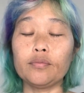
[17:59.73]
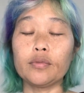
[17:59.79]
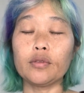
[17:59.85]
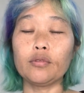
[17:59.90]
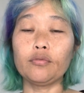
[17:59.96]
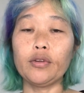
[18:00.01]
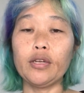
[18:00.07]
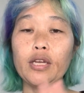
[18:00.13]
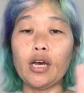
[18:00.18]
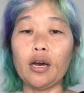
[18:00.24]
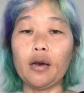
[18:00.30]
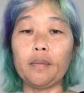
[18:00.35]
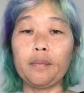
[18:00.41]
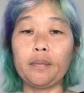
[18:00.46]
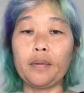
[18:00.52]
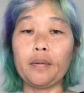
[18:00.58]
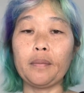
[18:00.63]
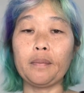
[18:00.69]
re-up
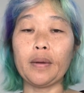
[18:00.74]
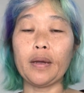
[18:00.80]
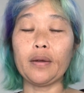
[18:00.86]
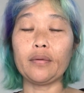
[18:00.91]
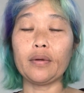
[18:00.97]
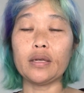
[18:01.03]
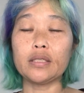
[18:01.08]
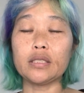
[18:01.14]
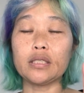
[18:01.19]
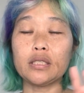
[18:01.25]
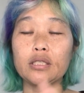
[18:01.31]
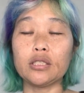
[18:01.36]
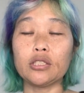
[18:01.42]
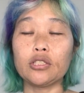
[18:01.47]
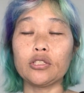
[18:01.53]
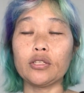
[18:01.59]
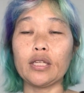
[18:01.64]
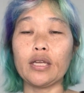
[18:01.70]
my
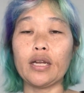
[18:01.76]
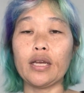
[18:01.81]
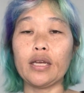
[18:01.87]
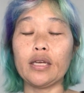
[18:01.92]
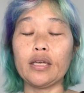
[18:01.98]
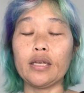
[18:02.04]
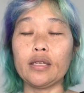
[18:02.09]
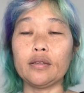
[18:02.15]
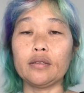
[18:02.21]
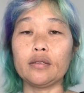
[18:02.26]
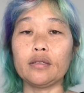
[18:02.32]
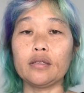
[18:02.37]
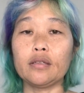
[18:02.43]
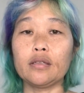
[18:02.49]
resin so that I can